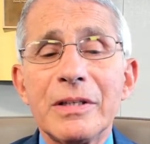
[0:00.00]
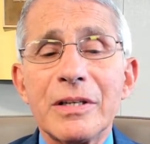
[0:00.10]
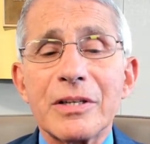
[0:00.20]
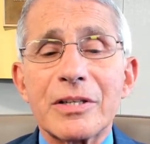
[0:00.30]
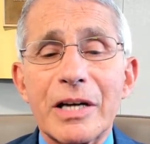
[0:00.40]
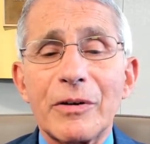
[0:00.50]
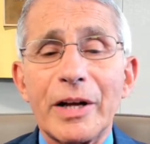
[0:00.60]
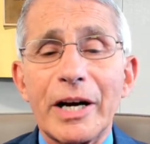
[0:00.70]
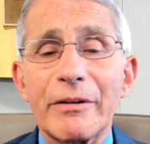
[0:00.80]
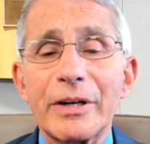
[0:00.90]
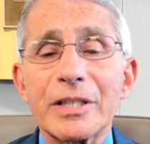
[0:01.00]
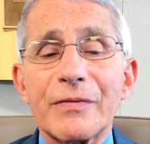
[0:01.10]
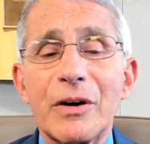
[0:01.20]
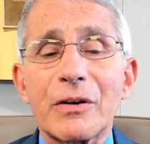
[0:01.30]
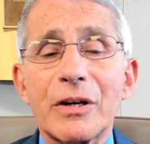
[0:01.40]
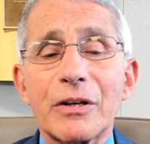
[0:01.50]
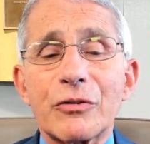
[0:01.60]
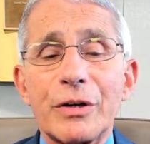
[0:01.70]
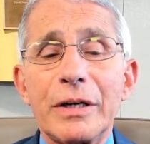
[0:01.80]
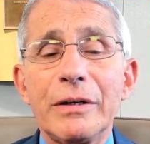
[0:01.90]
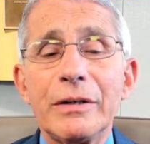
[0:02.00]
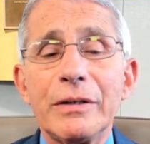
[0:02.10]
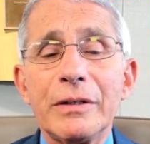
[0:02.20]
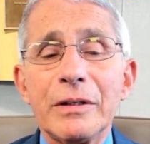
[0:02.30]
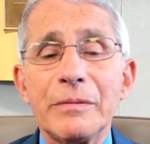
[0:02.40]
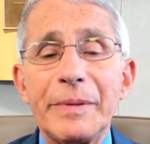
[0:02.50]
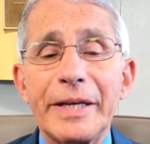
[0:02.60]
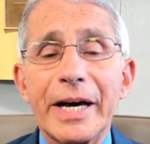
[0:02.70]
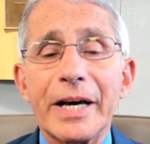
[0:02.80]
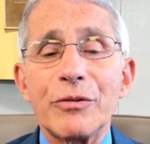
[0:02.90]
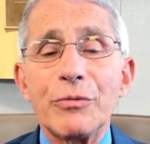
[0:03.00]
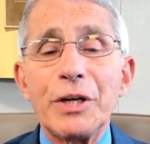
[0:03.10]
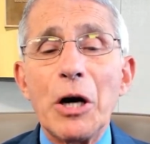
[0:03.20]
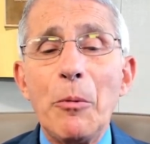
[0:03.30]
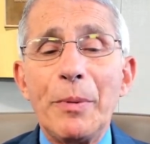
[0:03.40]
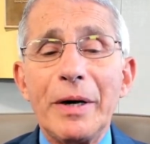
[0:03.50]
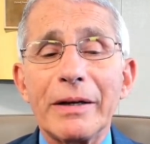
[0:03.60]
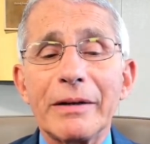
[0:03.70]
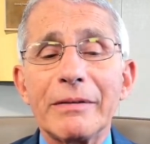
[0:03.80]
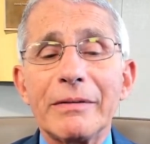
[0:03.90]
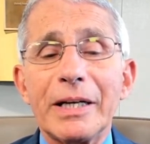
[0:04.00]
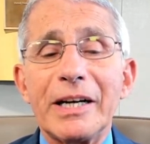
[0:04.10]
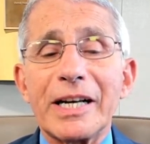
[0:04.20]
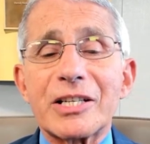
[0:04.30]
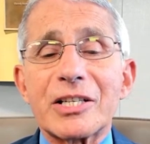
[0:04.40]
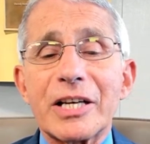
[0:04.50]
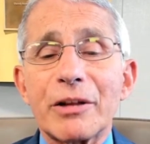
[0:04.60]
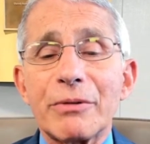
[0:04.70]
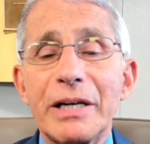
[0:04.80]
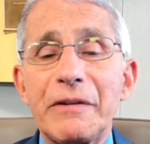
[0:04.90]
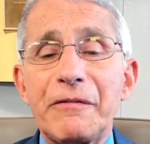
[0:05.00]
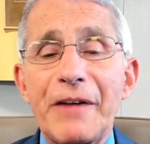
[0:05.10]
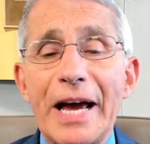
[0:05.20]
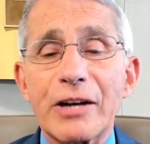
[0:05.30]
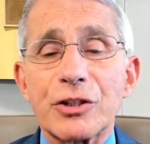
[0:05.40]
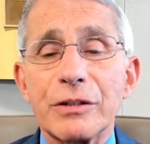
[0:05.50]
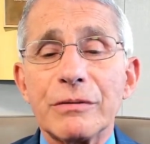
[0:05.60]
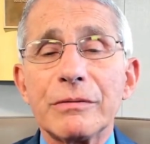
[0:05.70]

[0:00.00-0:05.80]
several areas of our country began reopening in an accelerated fashion,